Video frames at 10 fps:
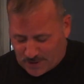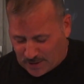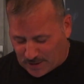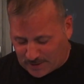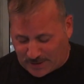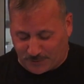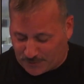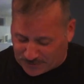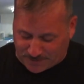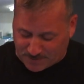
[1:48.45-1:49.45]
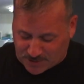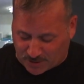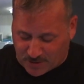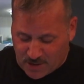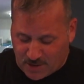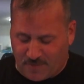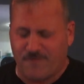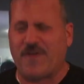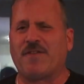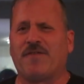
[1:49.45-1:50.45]
I don't know the name of the song.
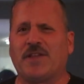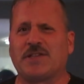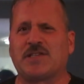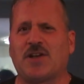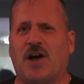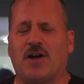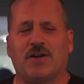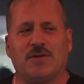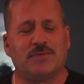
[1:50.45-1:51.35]
Favorite villain song?